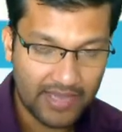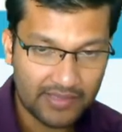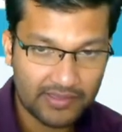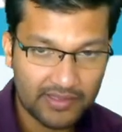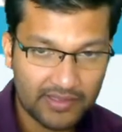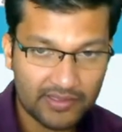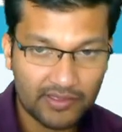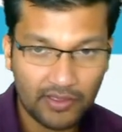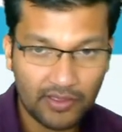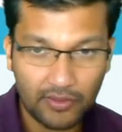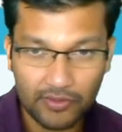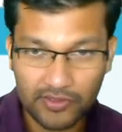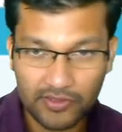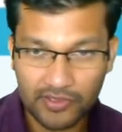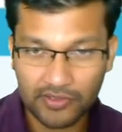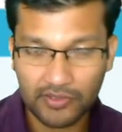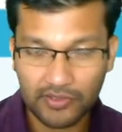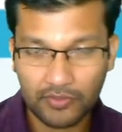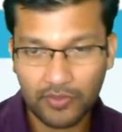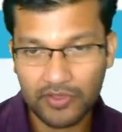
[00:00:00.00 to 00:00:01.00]
that's closer
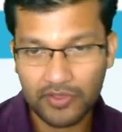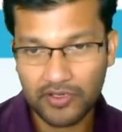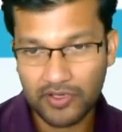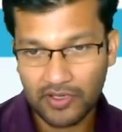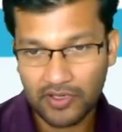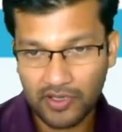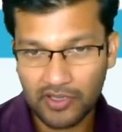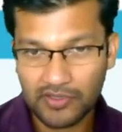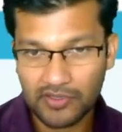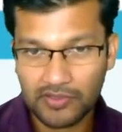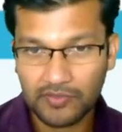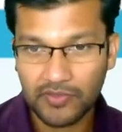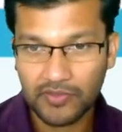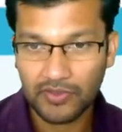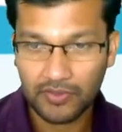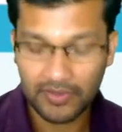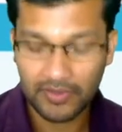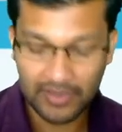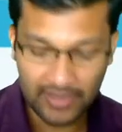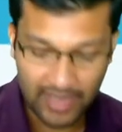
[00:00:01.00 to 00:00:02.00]
to what you're accustomed to
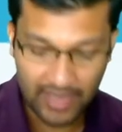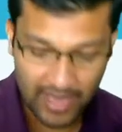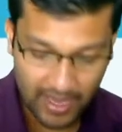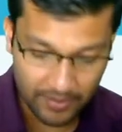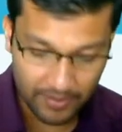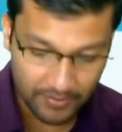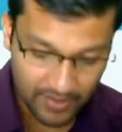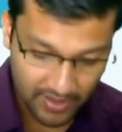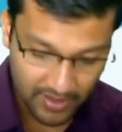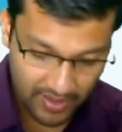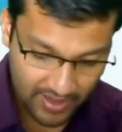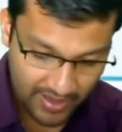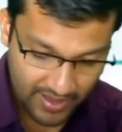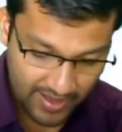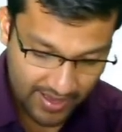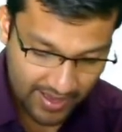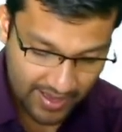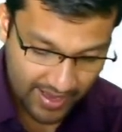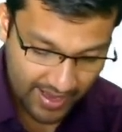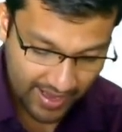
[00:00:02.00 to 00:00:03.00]
in the lab.
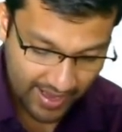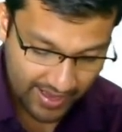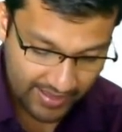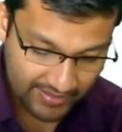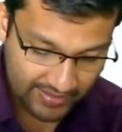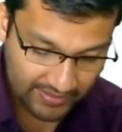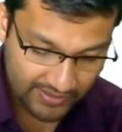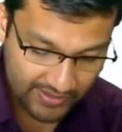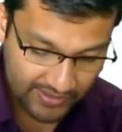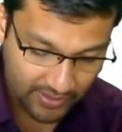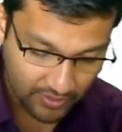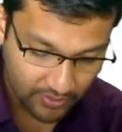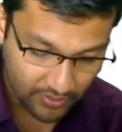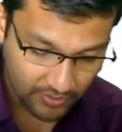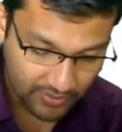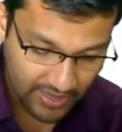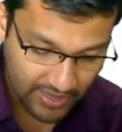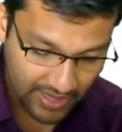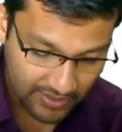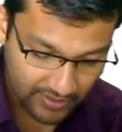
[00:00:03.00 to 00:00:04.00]
And so
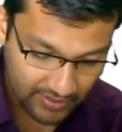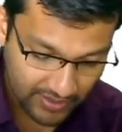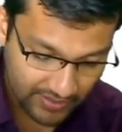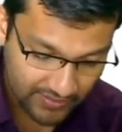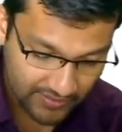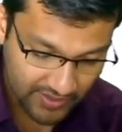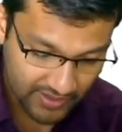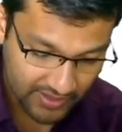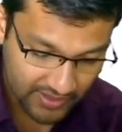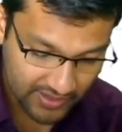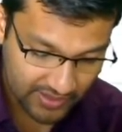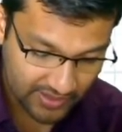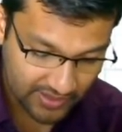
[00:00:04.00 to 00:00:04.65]
that gives us